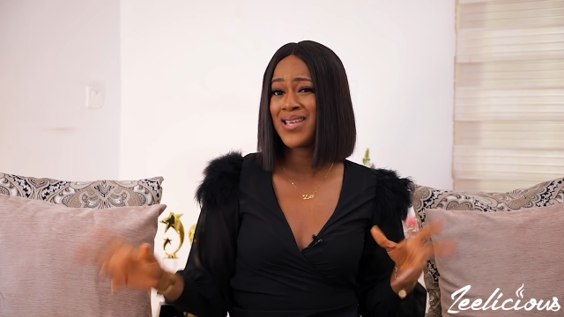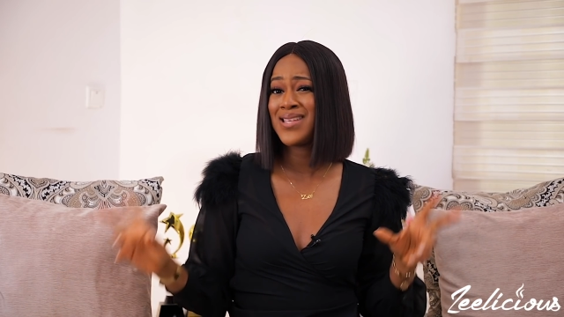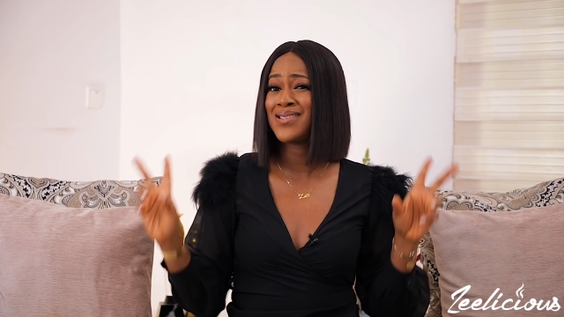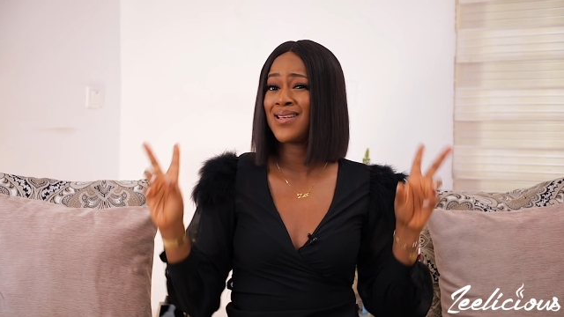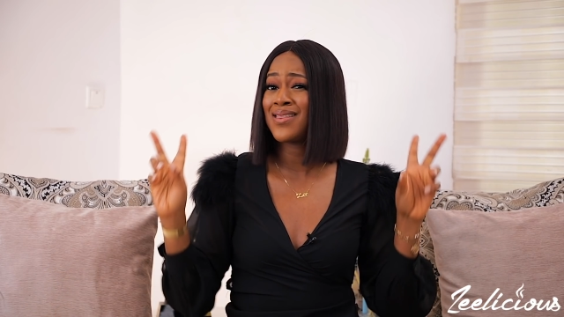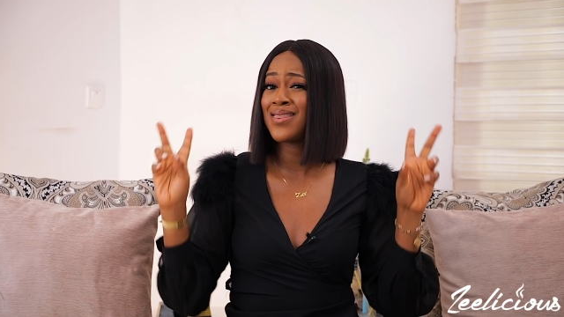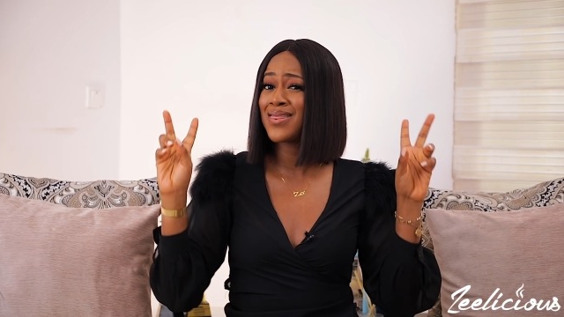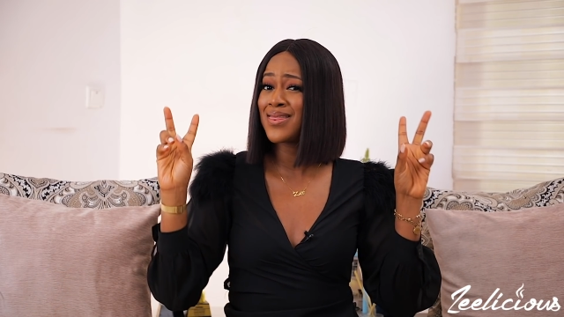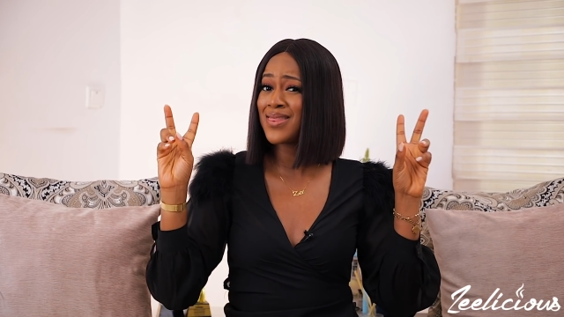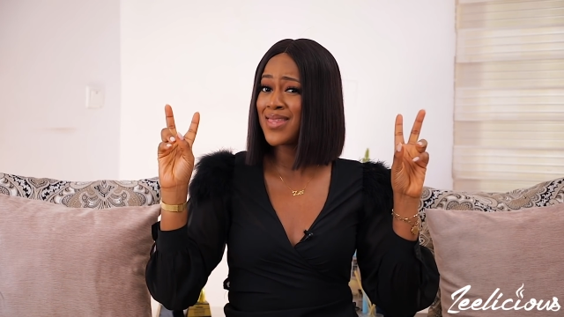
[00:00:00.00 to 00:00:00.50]
is
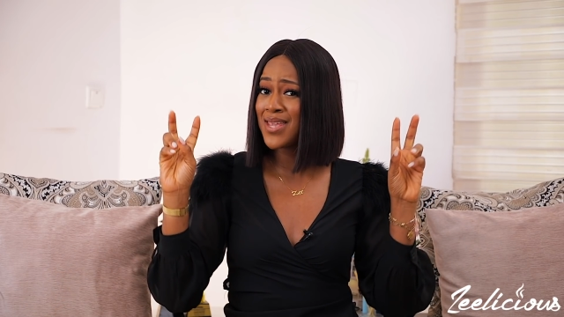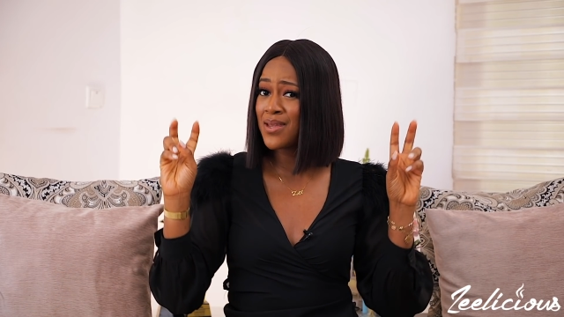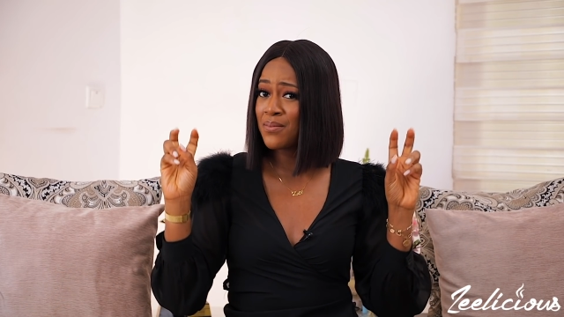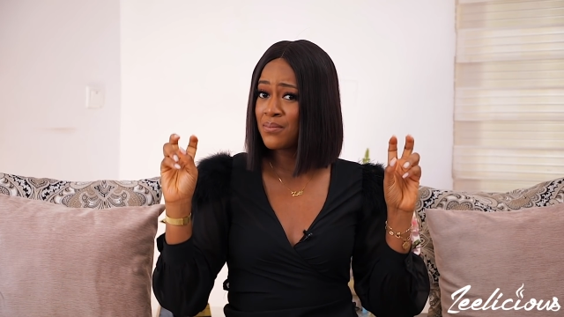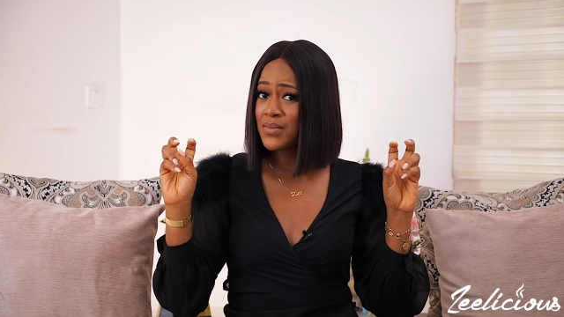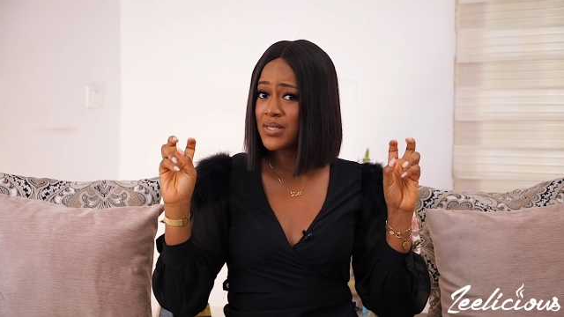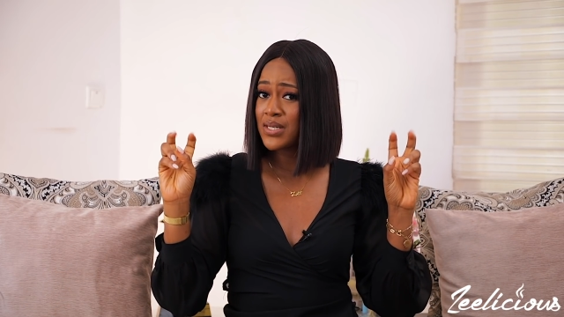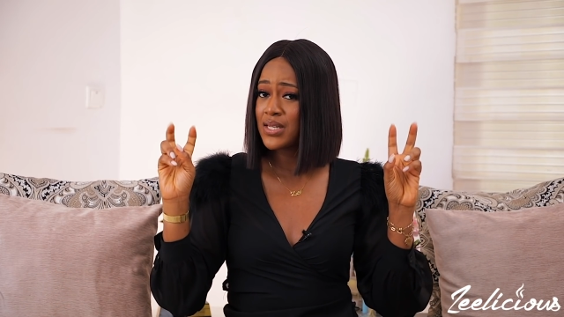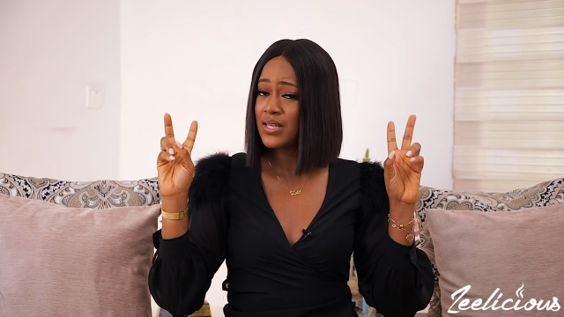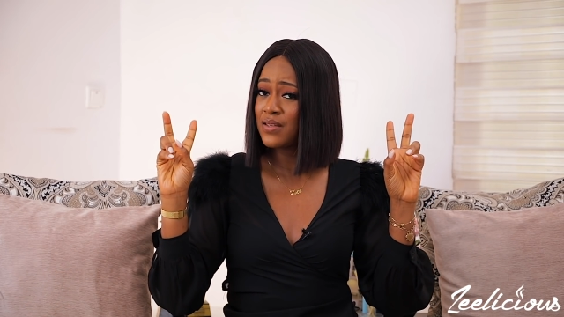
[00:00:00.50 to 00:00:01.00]
a
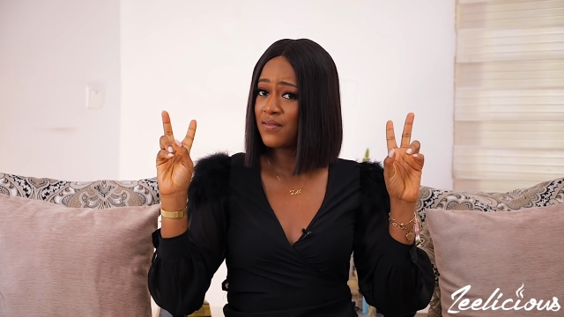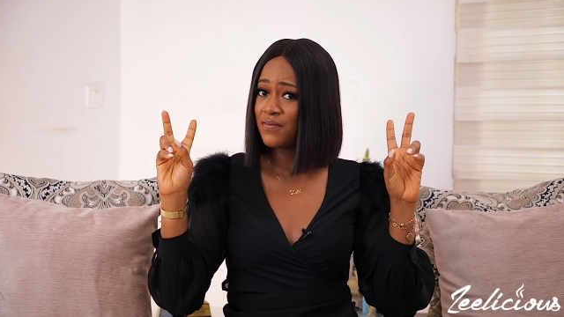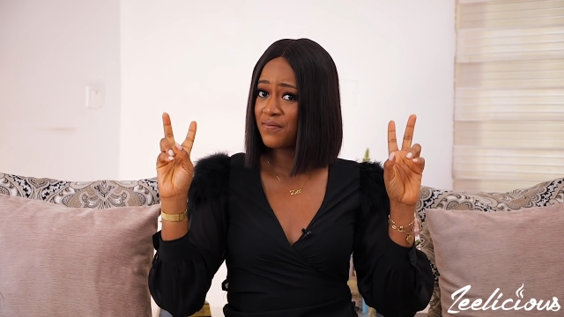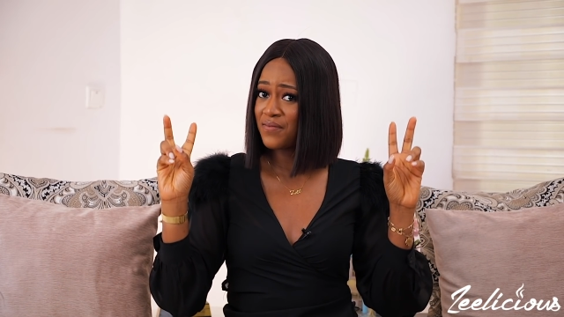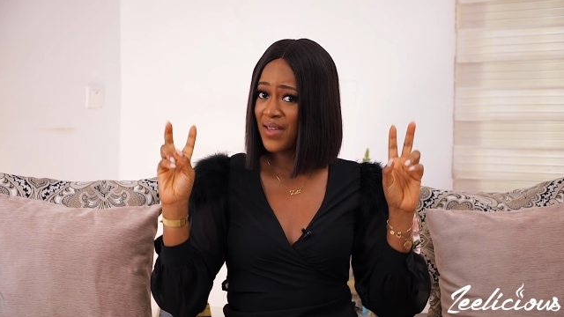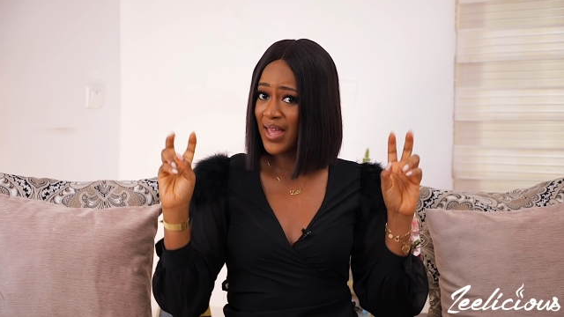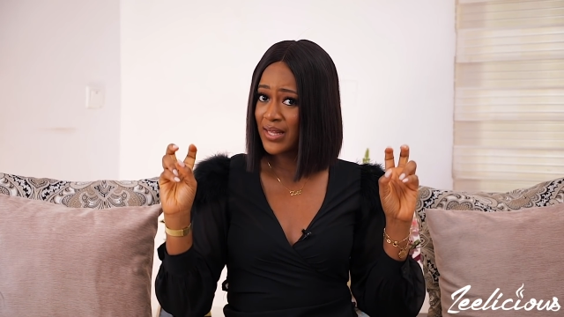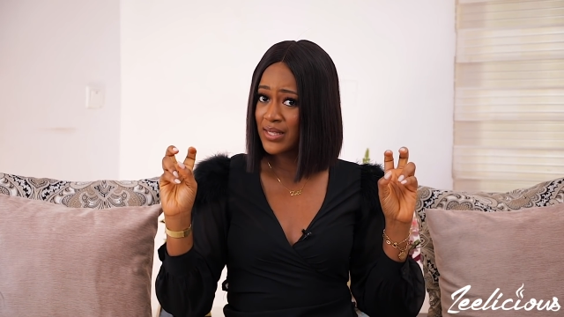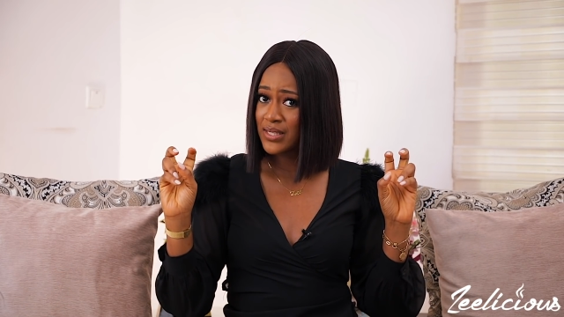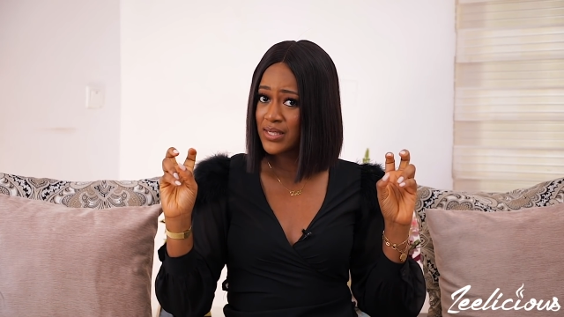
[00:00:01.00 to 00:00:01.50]
themed
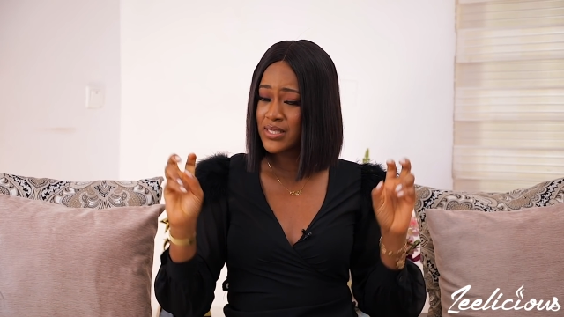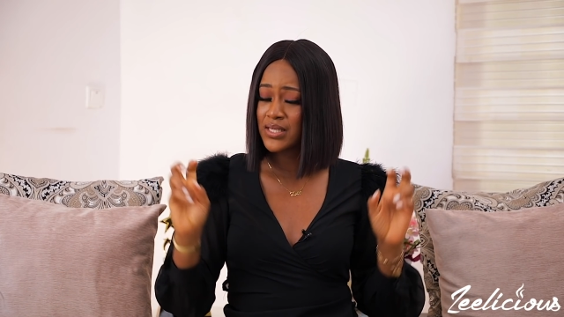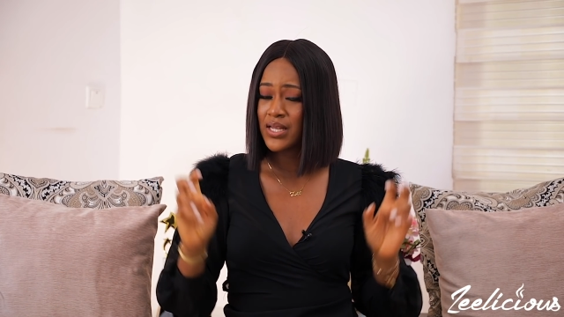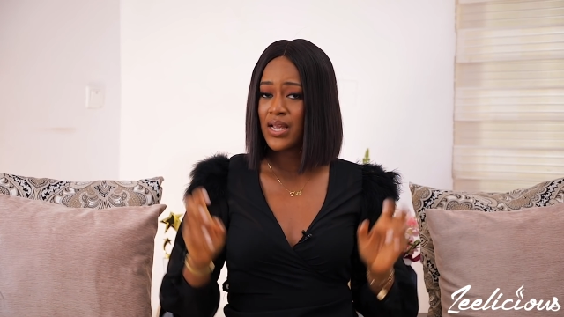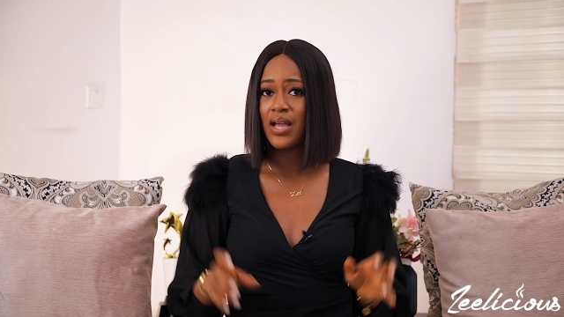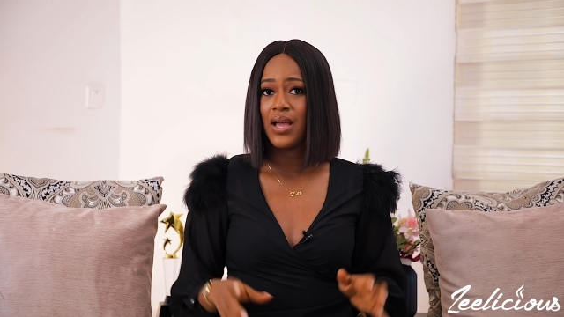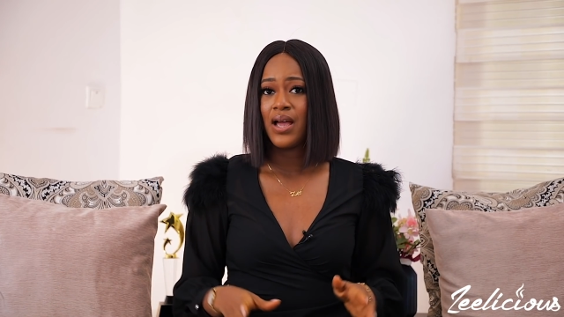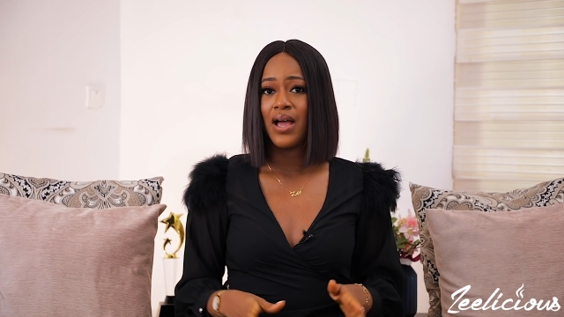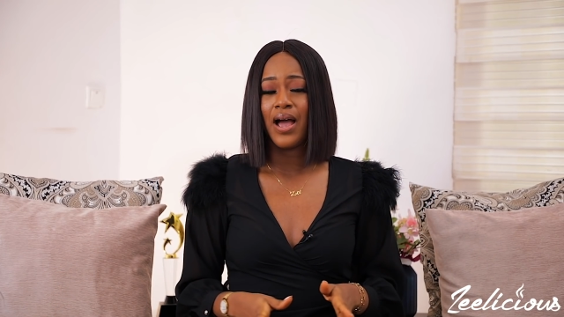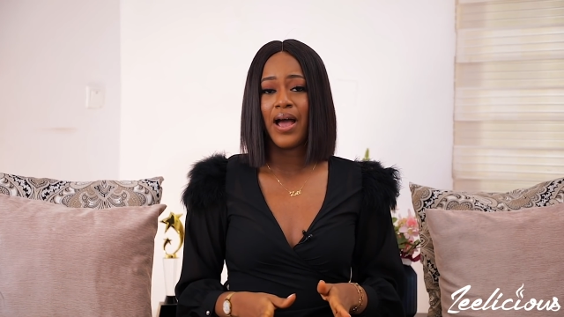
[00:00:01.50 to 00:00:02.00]
event,
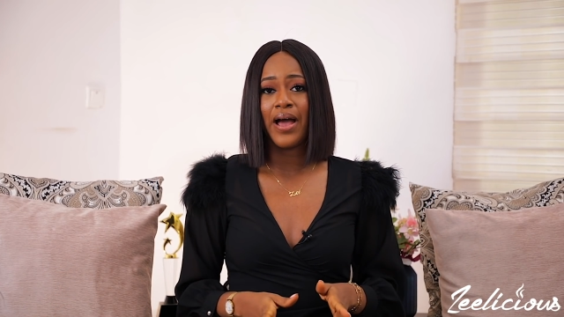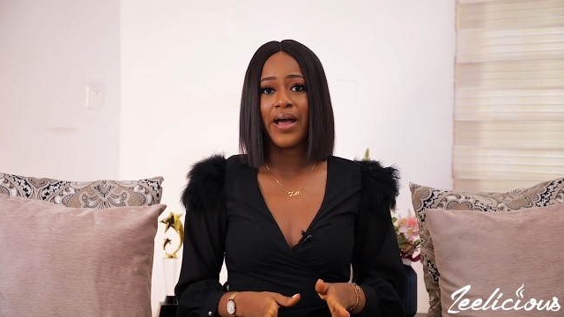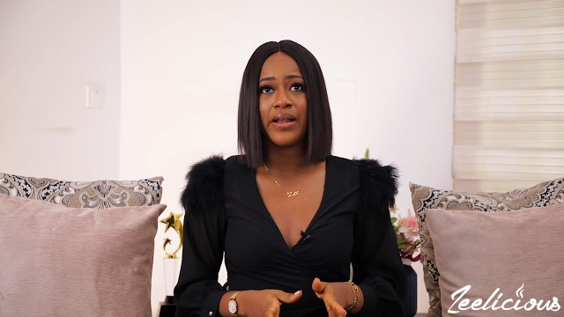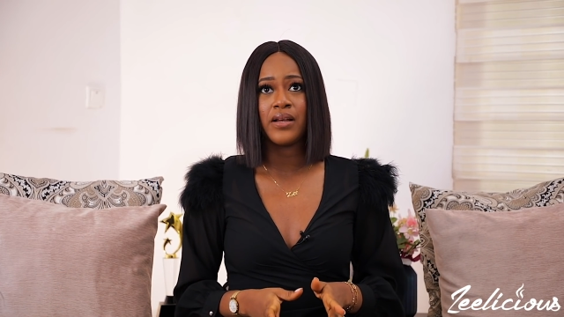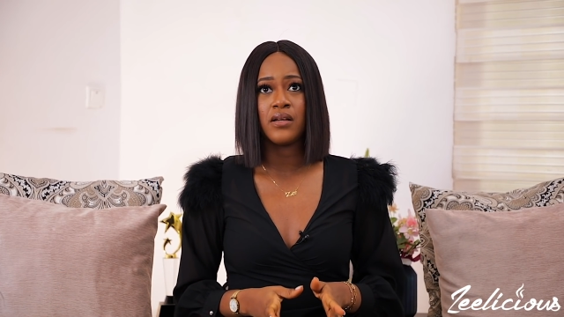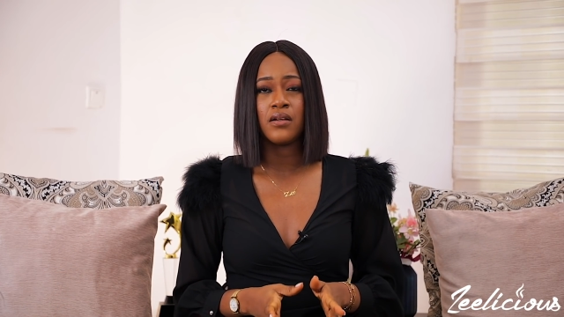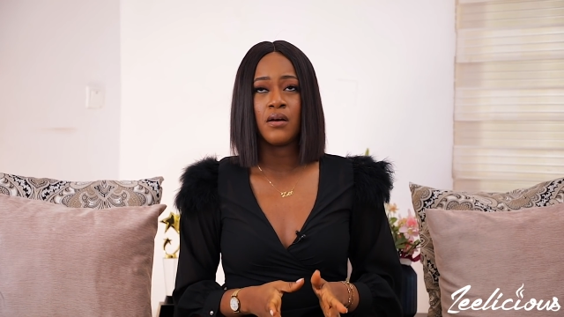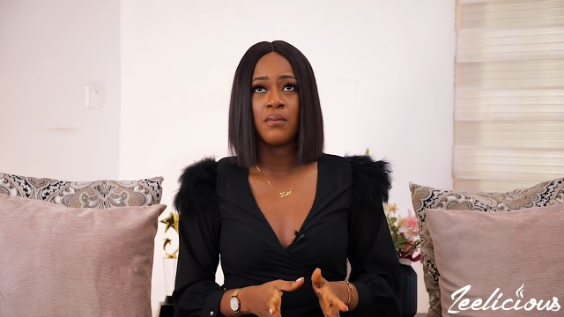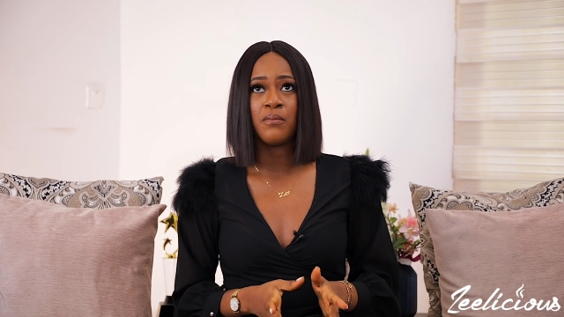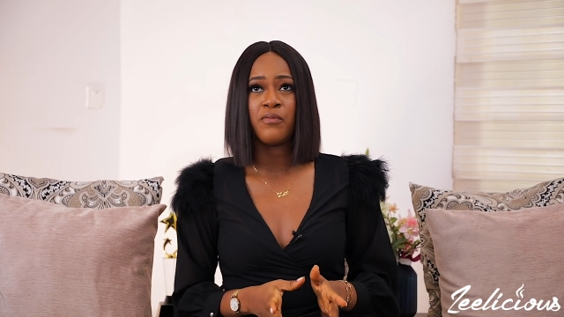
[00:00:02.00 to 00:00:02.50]

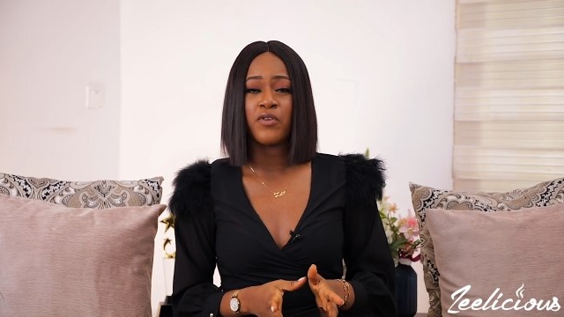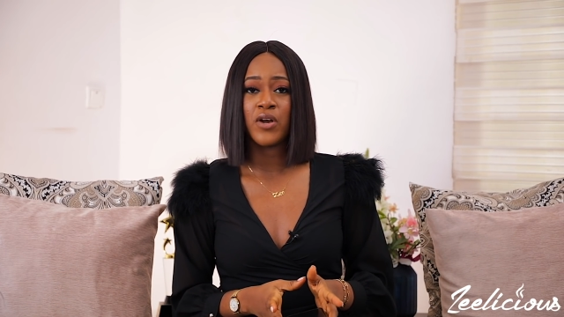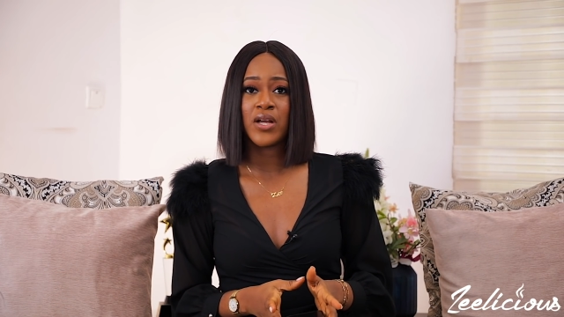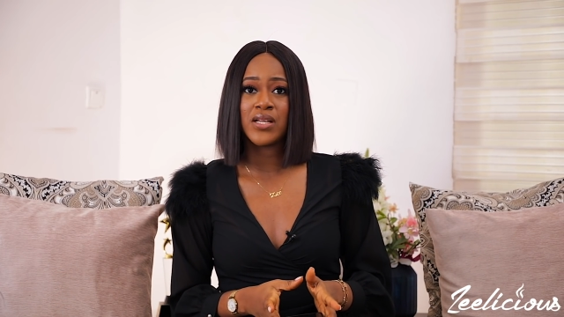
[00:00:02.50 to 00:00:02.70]
and for